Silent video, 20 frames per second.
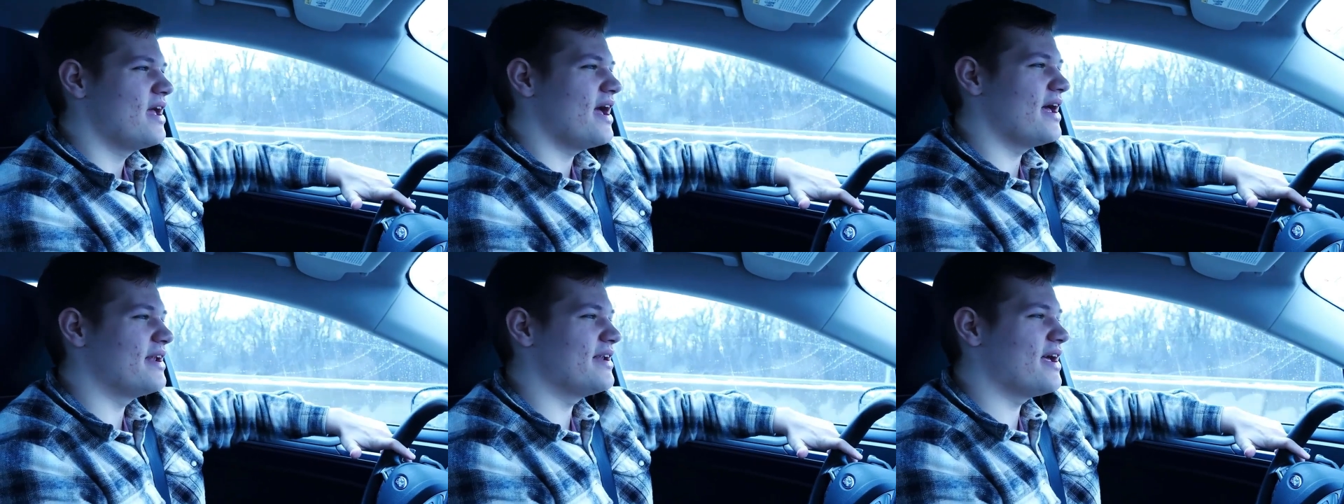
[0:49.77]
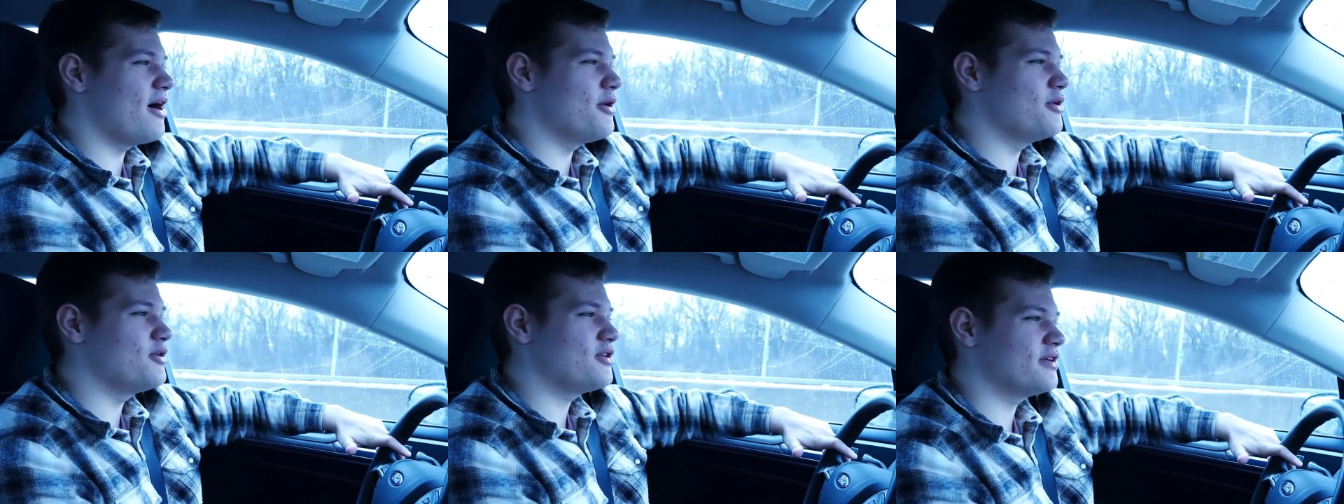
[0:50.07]
And
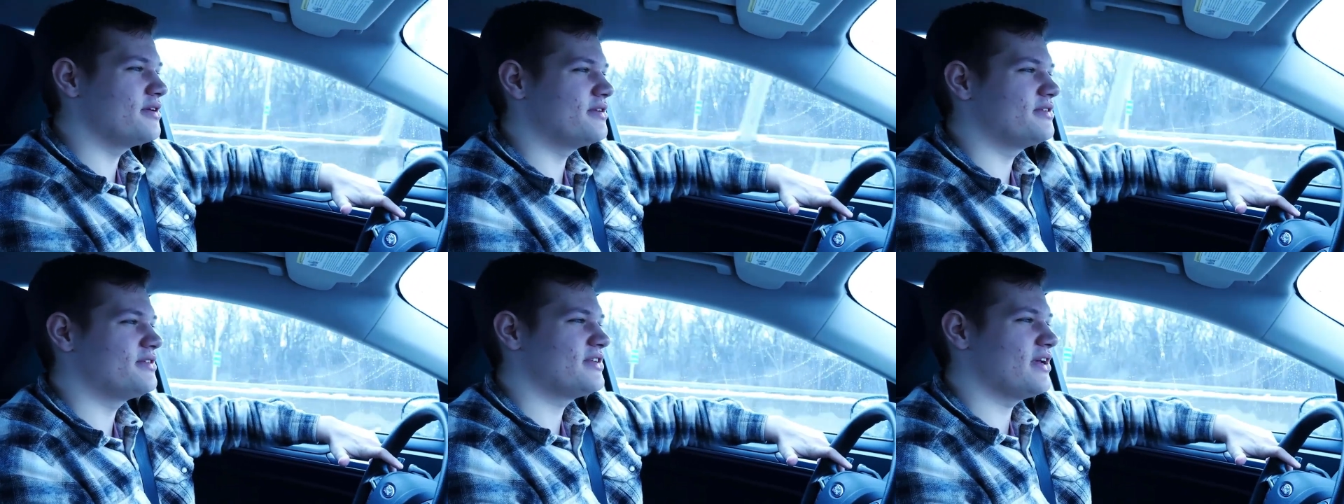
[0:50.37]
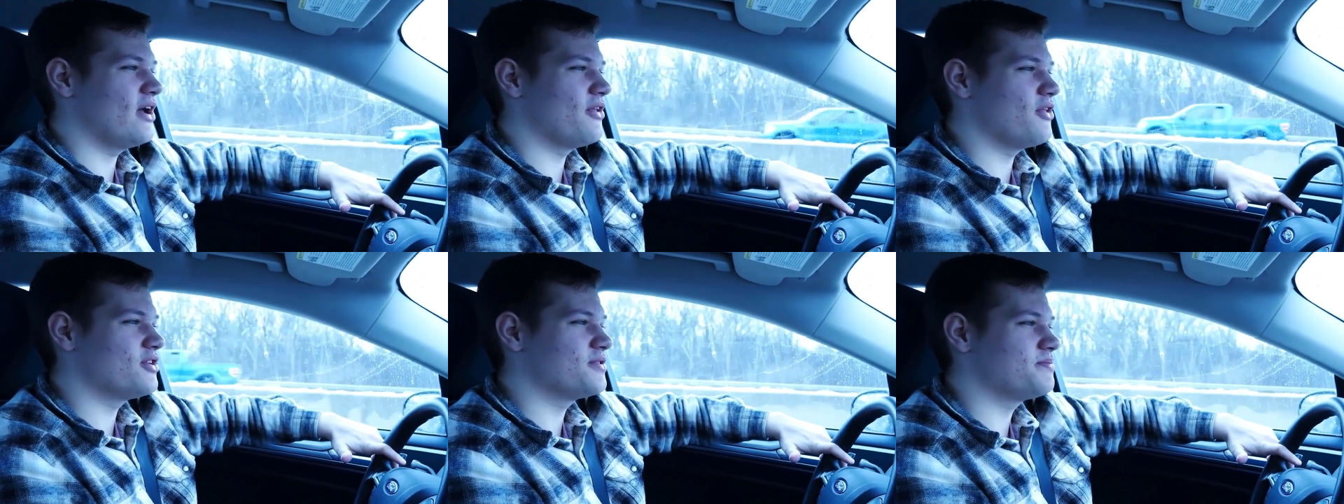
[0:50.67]
now you could
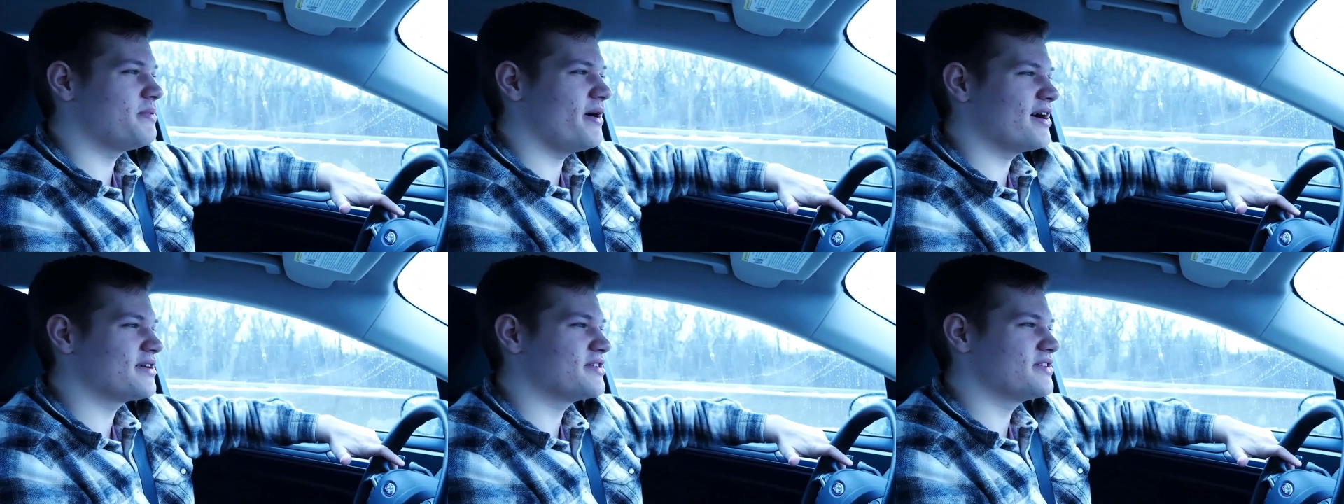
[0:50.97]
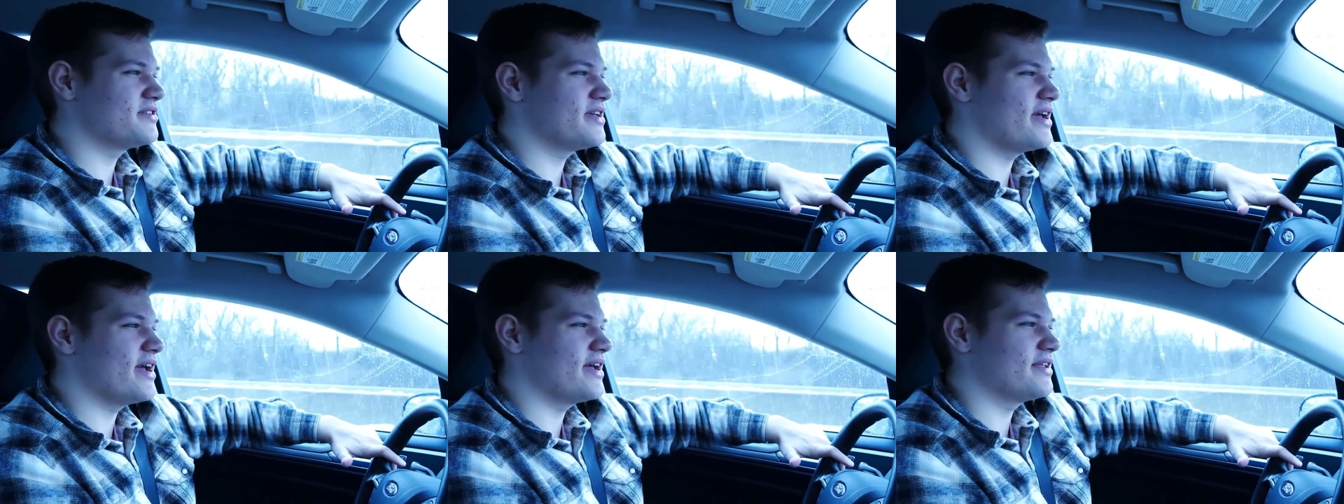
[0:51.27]
sell those
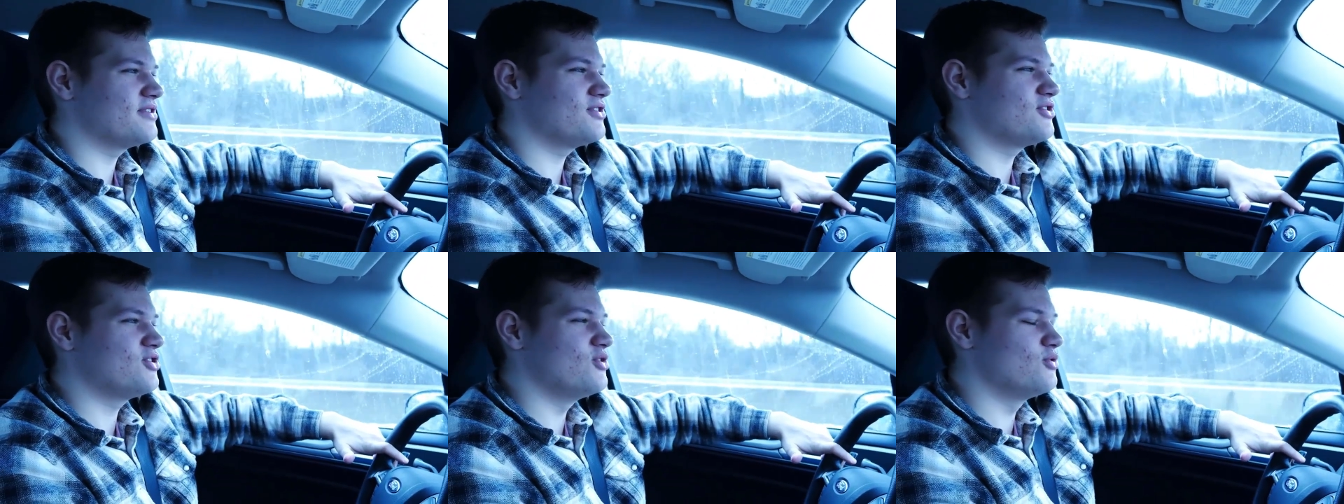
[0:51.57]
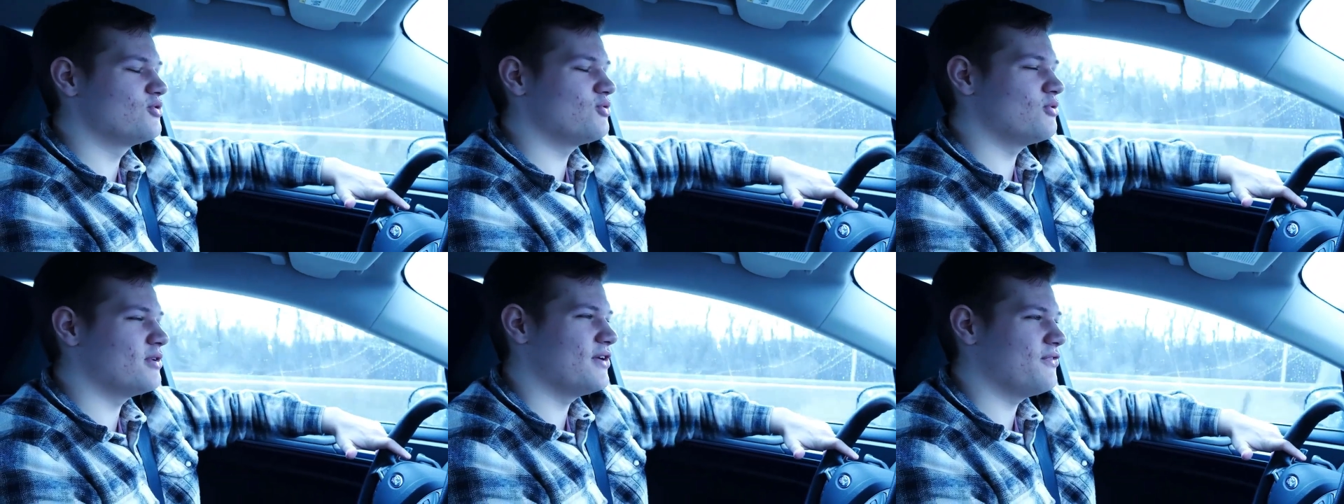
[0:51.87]
boxes at
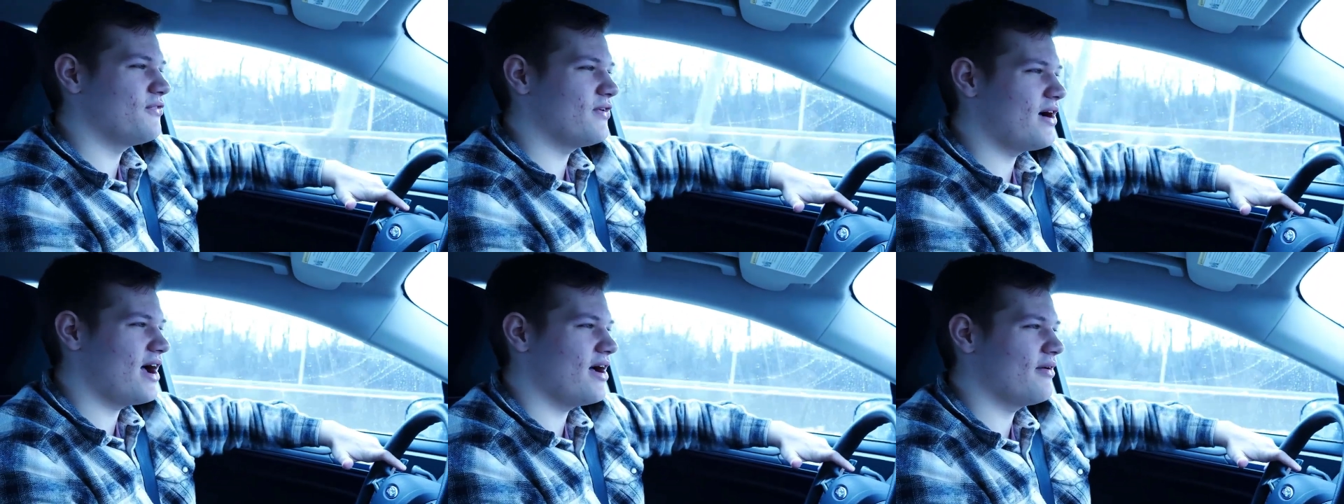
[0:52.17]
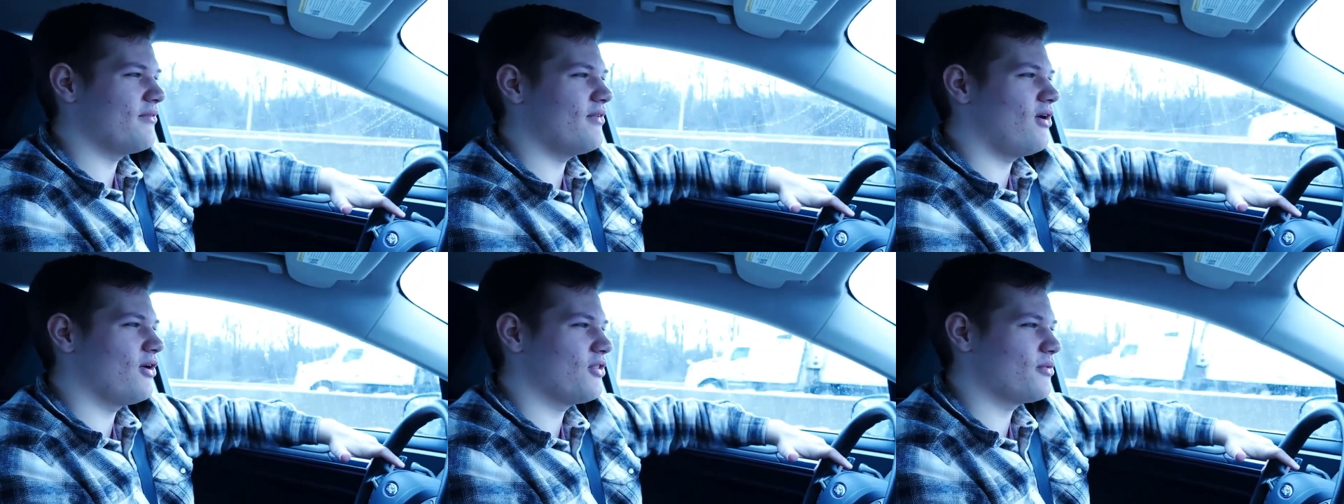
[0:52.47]

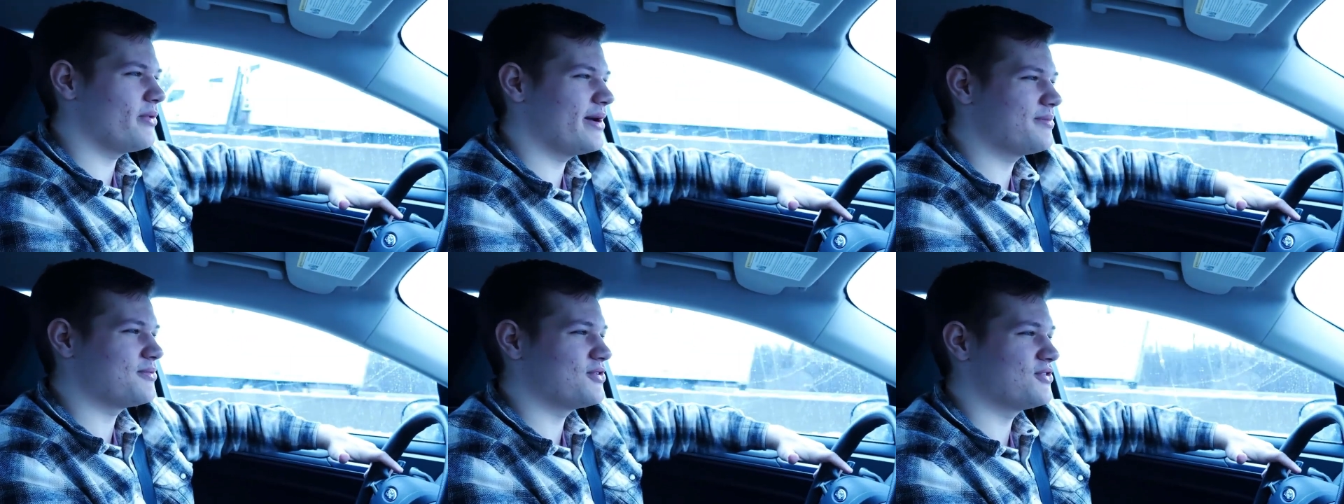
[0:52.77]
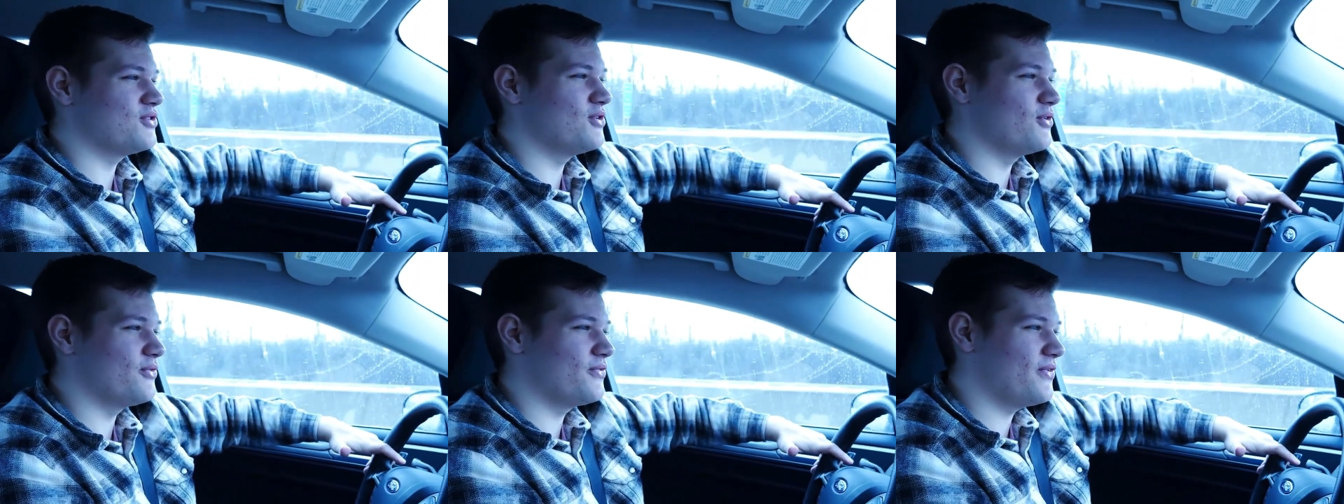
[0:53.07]
$225 all the way up to
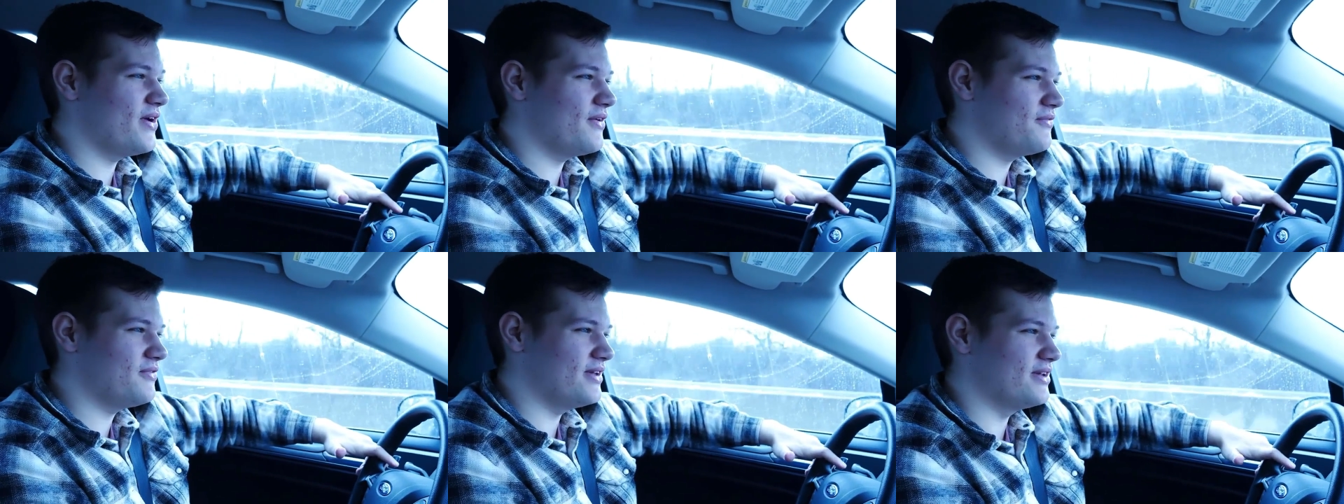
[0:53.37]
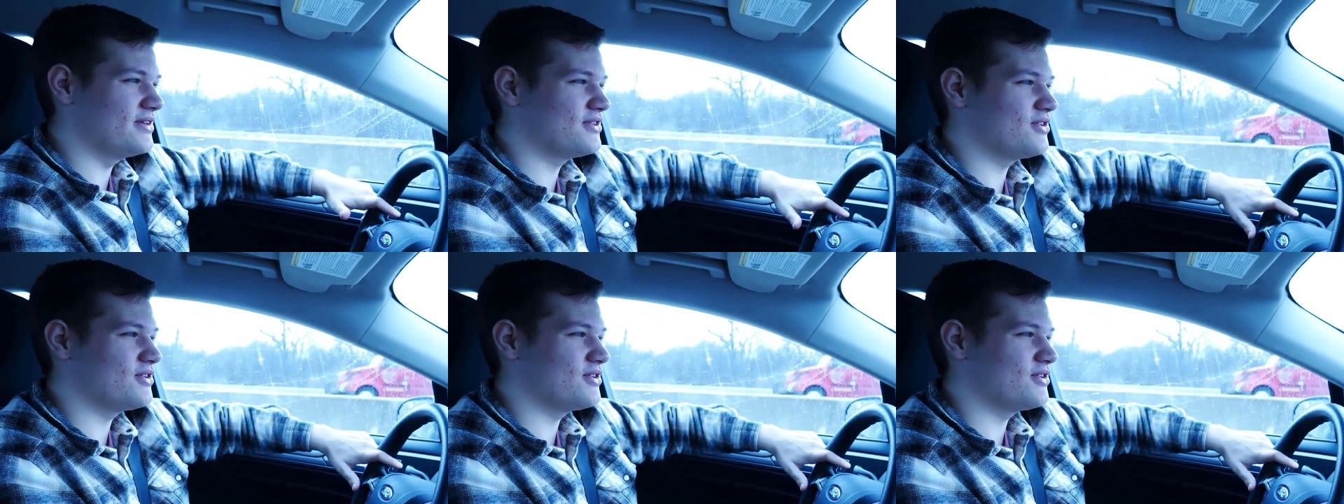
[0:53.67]
$250.